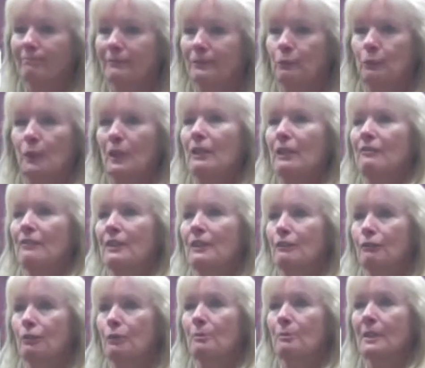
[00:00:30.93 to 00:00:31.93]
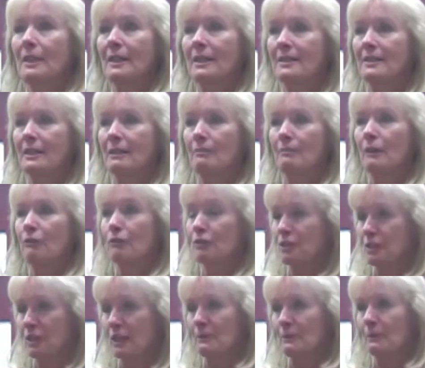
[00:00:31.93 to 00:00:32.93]
relevant for me is that my
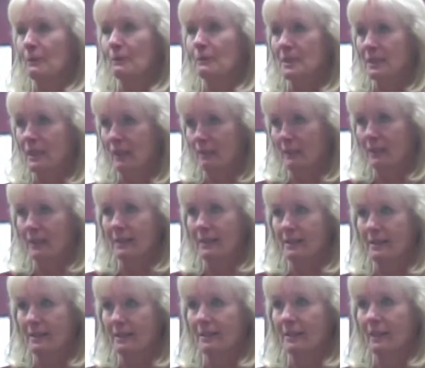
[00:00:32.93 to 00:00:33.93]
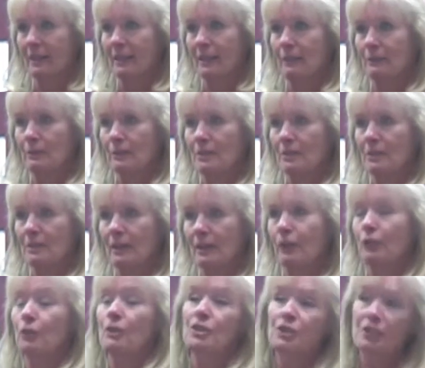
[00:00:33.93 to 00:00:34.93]
first husband was Lebanese, and he was a
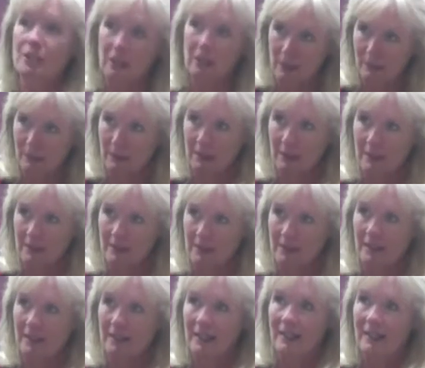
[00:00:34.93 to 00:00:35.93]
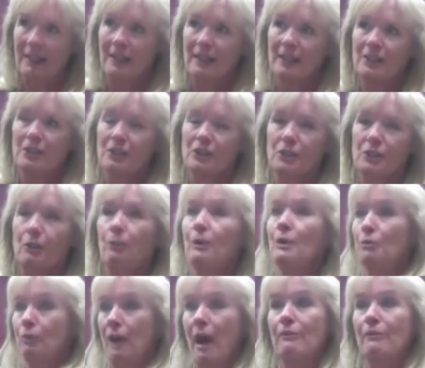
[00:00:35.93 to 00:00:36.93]
Christian Lebanese. So we
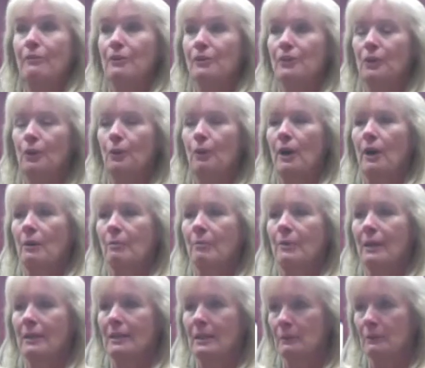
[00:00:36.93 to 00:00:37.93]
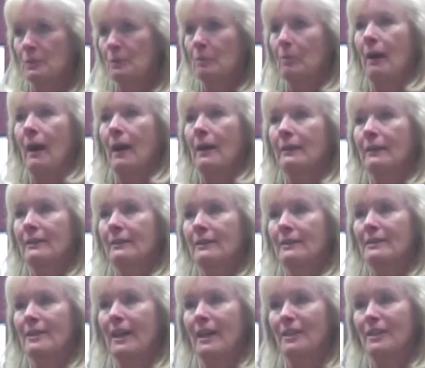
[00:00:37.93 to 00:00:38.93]
traveled there quite a bit. He was a pilot,
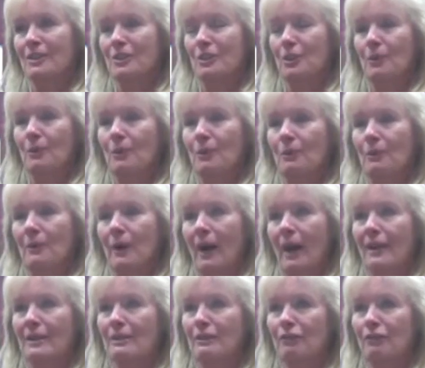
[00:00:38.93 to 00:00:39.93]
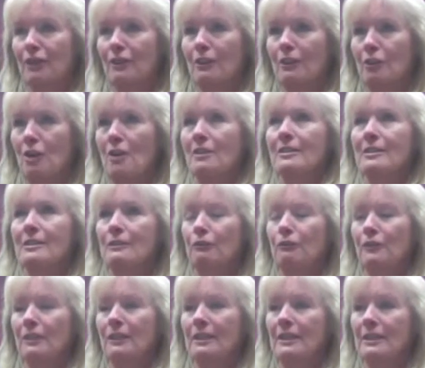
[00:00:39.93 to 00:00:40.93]
so I had different thoughts and
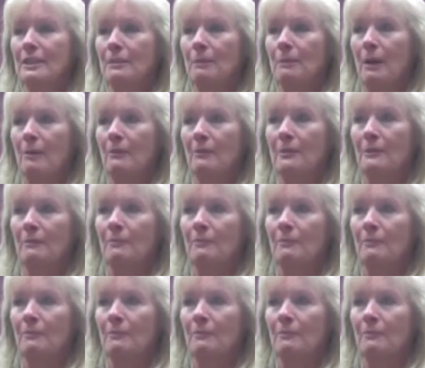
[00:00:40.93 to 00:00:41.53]
feelings about